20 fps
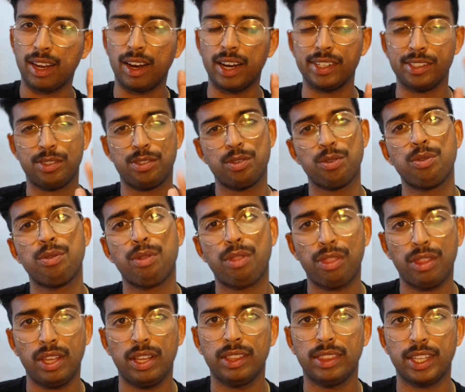I do
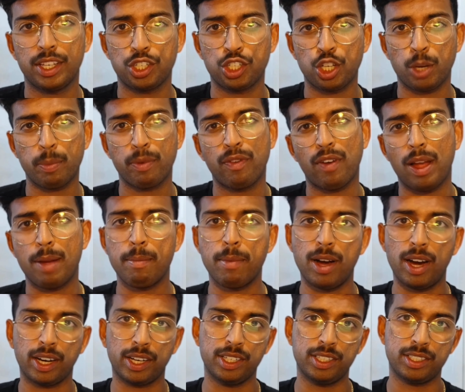think that Shopify
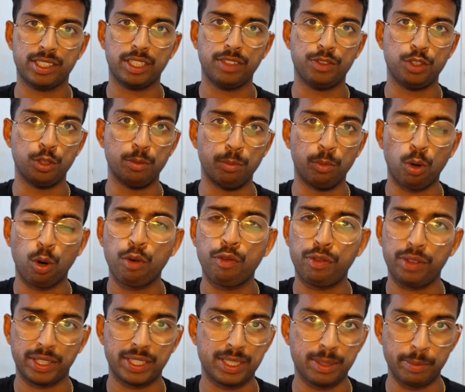Markets gives you more
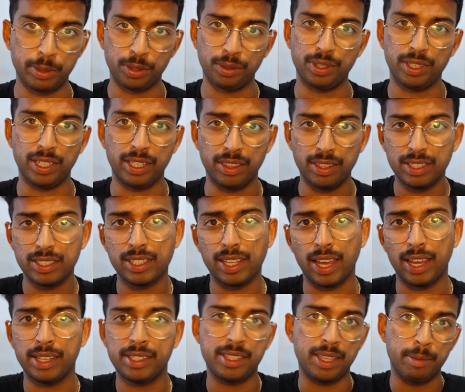flexibility in this
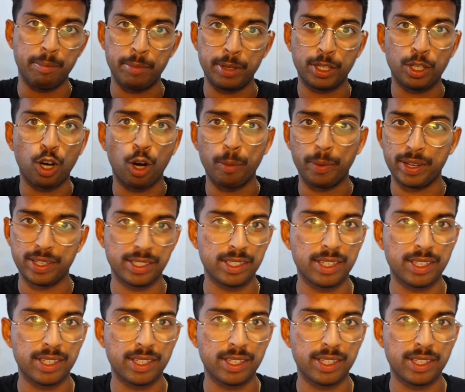case than BigCommerce